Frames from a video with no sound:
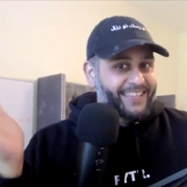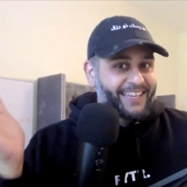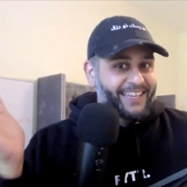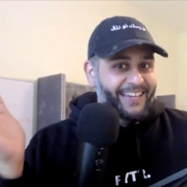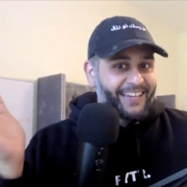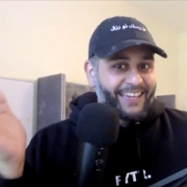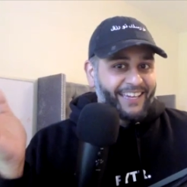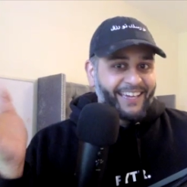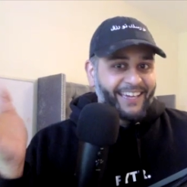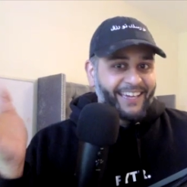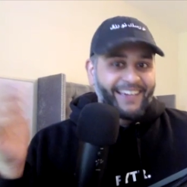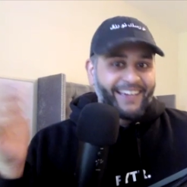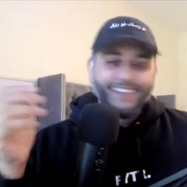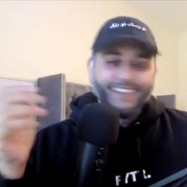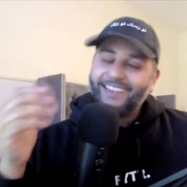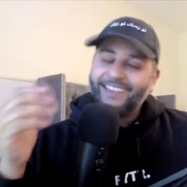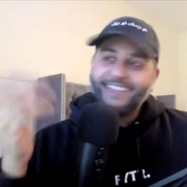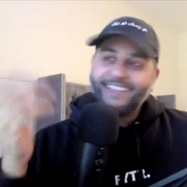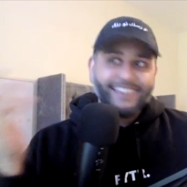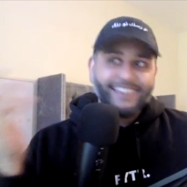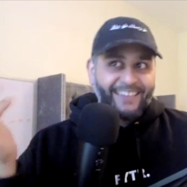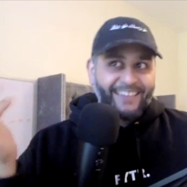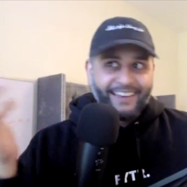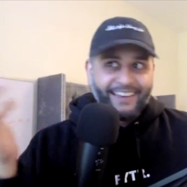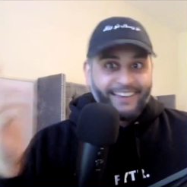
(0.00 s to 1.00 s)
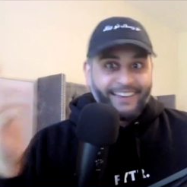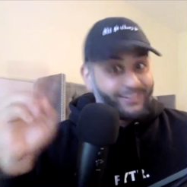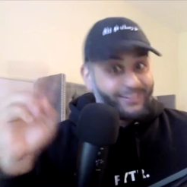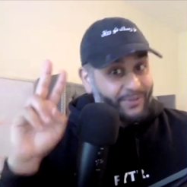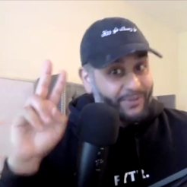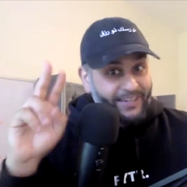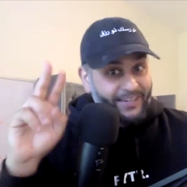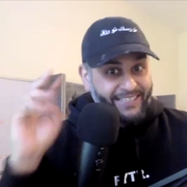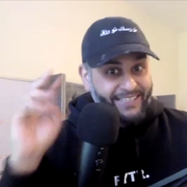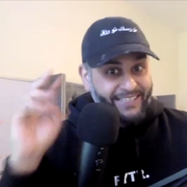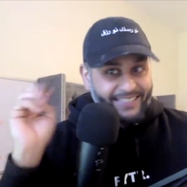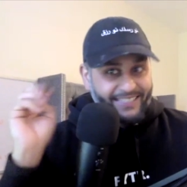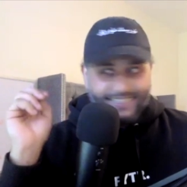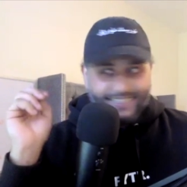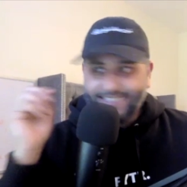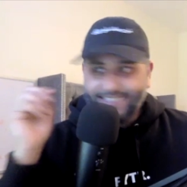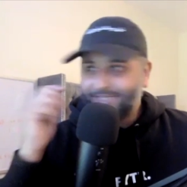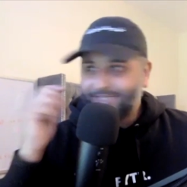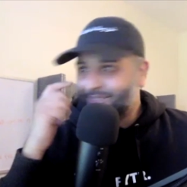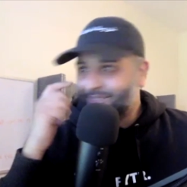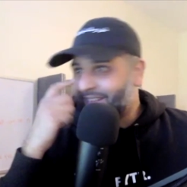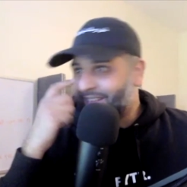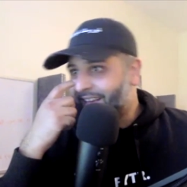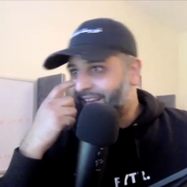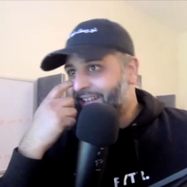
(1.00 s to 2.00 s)
that, yeah. Like he didn't. Uh-huh. He didn't
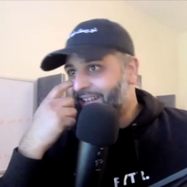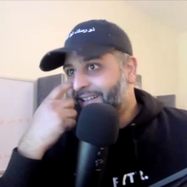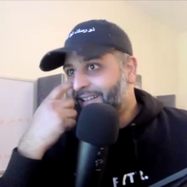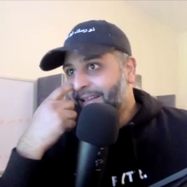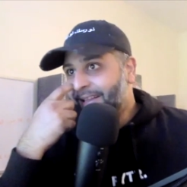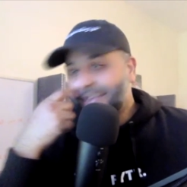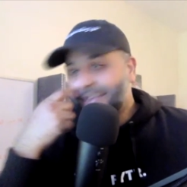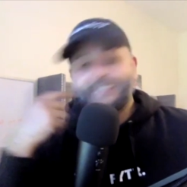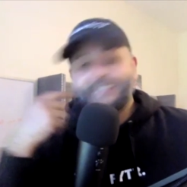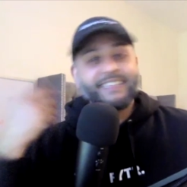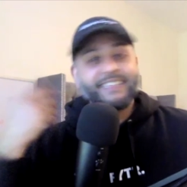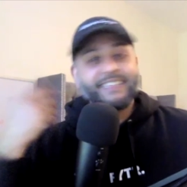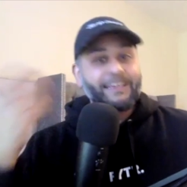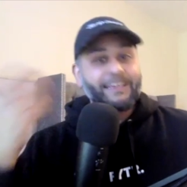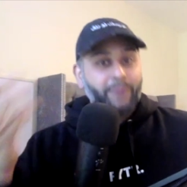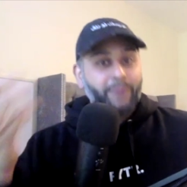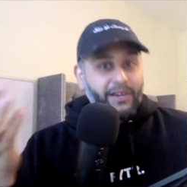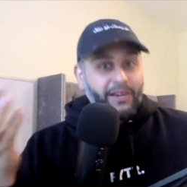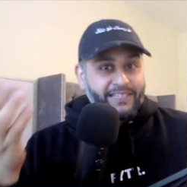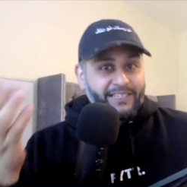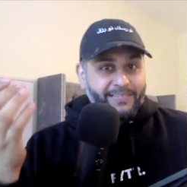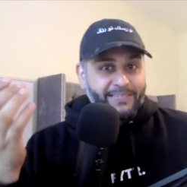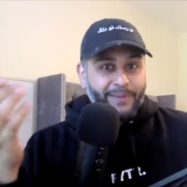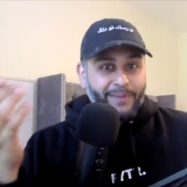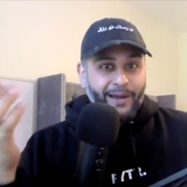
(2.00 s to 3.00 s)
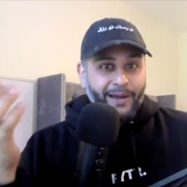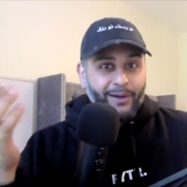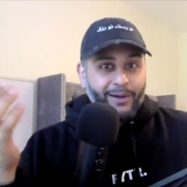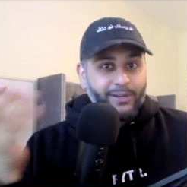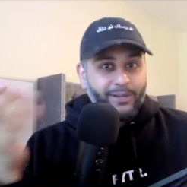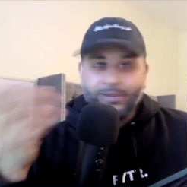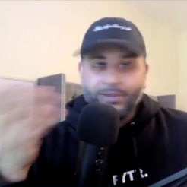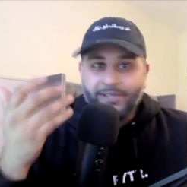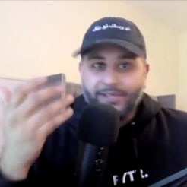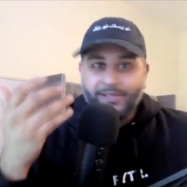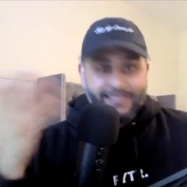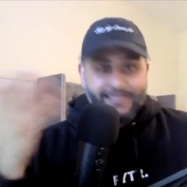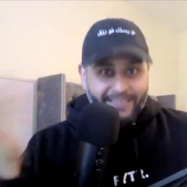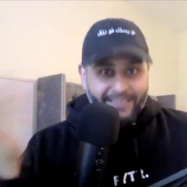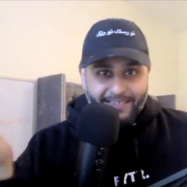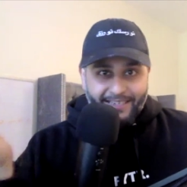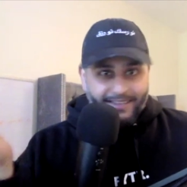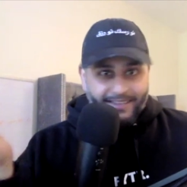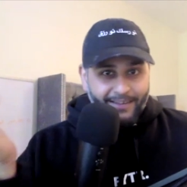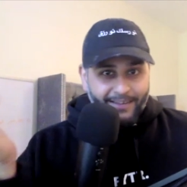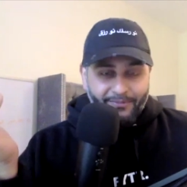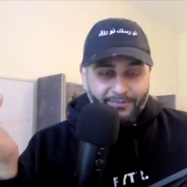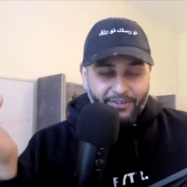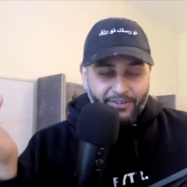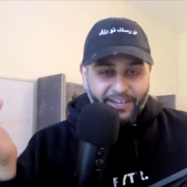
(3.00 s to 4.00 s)
do that. His team mm-hmm. asked him how you. He said,
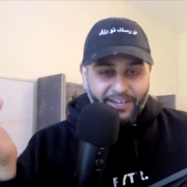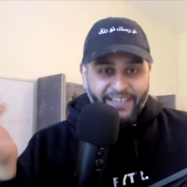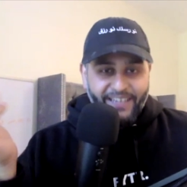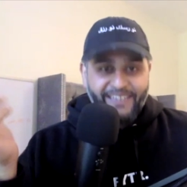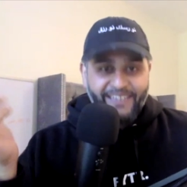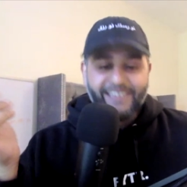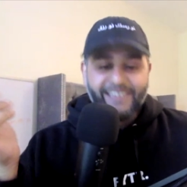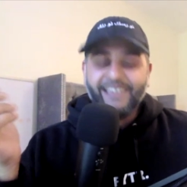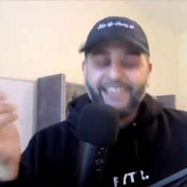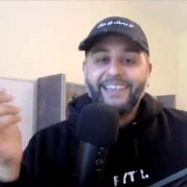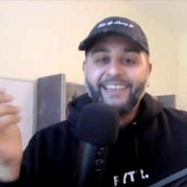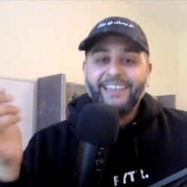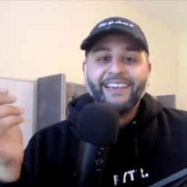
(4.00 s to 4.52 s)
"I'm fine."